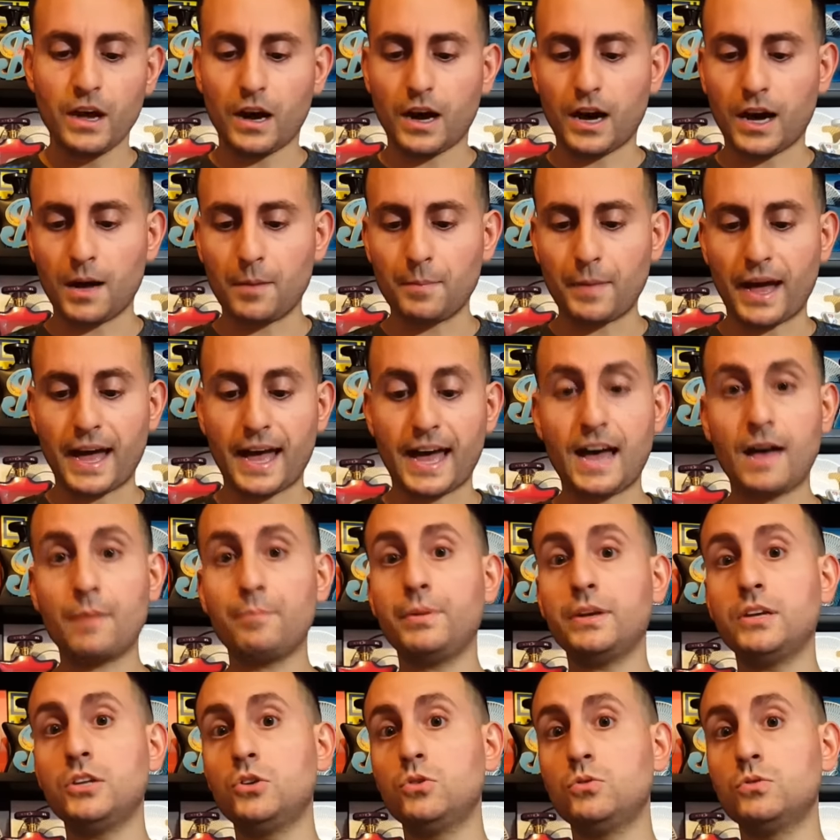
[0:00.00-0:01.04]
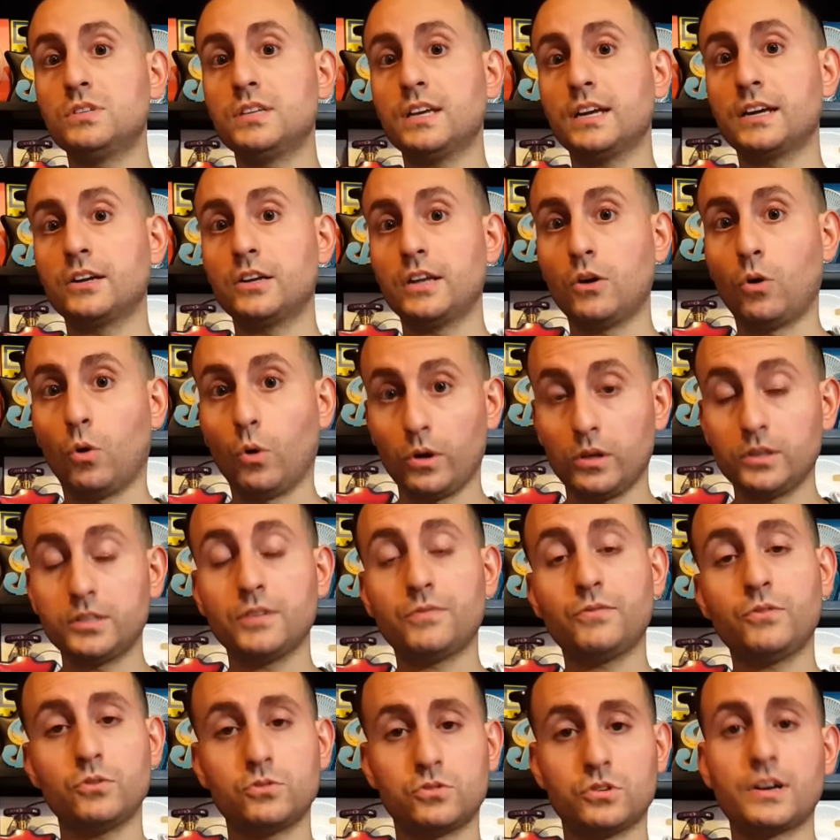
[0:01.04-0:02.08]
Um, I have been using an oil
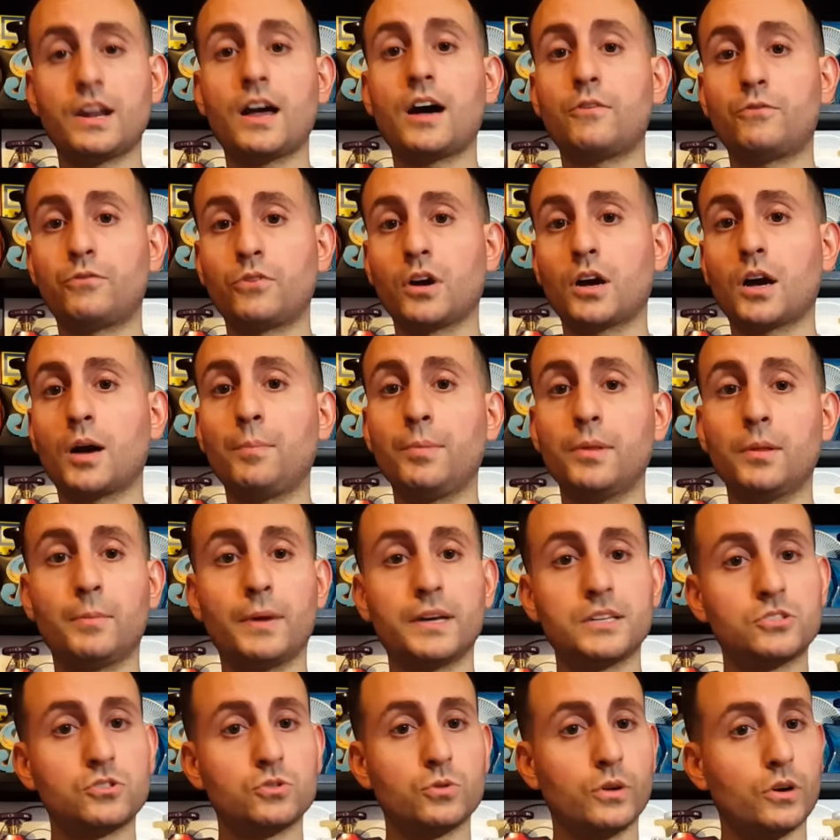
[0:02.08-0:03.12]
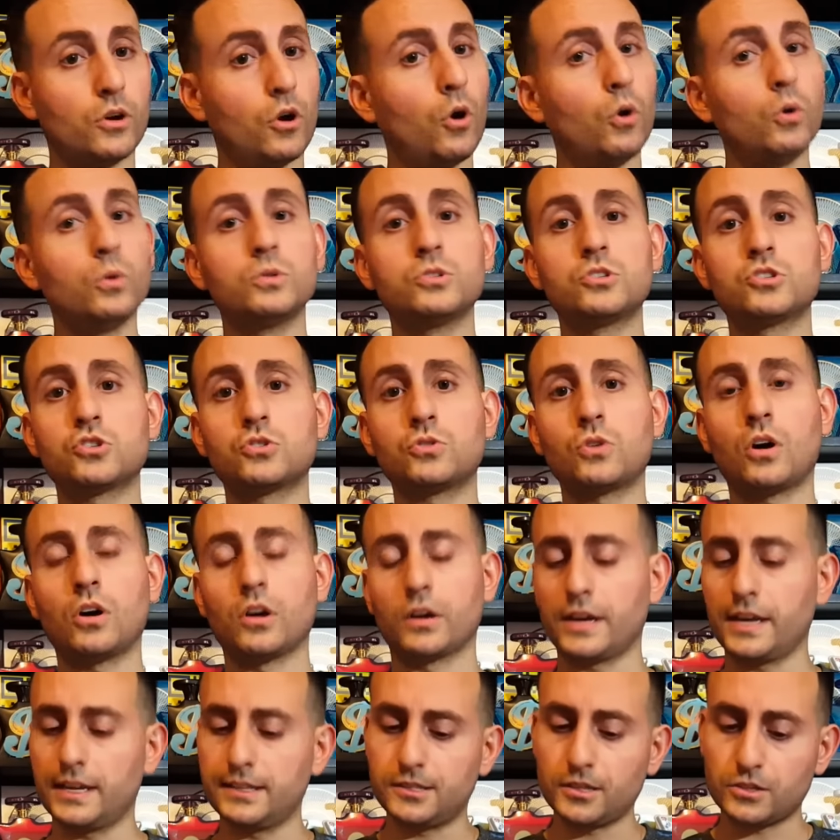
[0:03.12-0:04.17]
diffuser now for a couple of months, so it holds
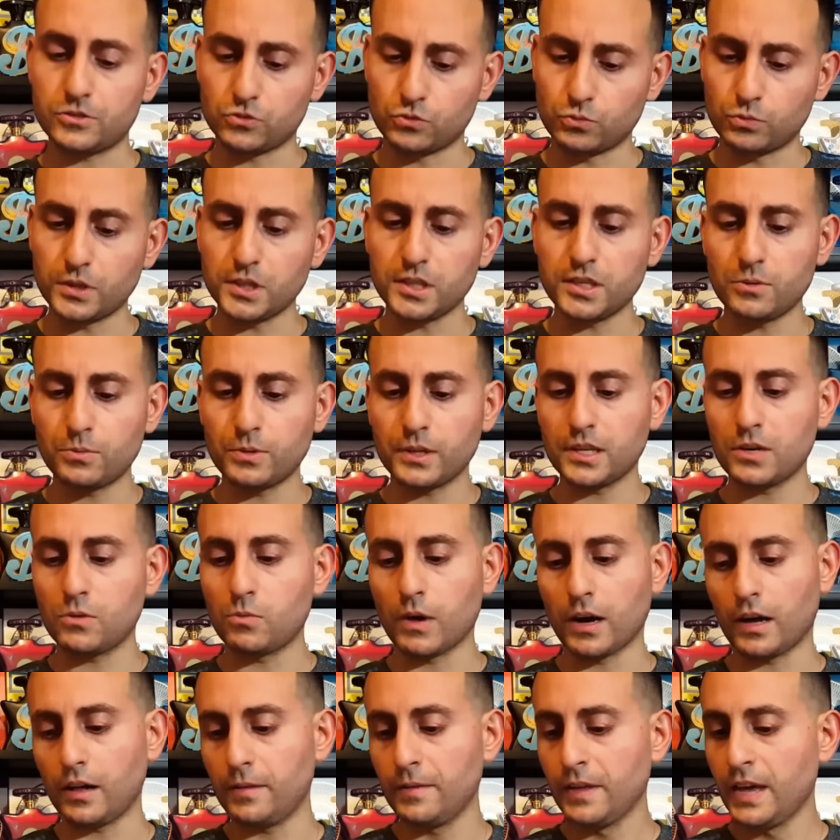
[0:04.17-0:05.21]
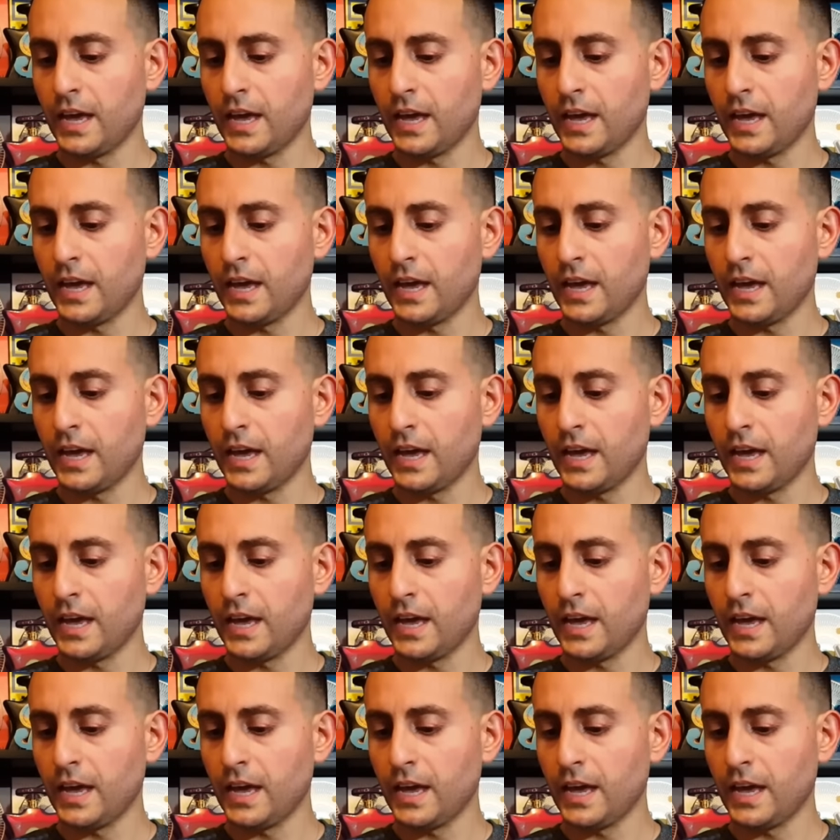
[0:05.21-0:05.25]
strong. It does really, really well.